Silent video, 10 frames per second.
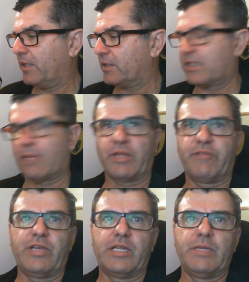Something
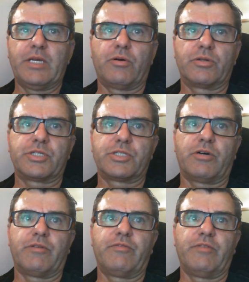for you to be conscious
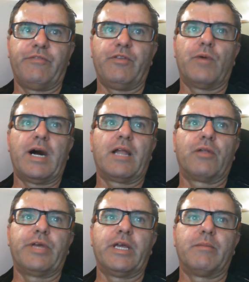of if you are
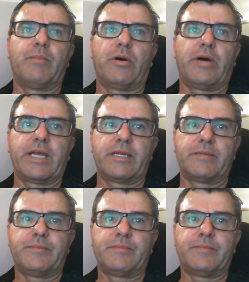looking at buying it,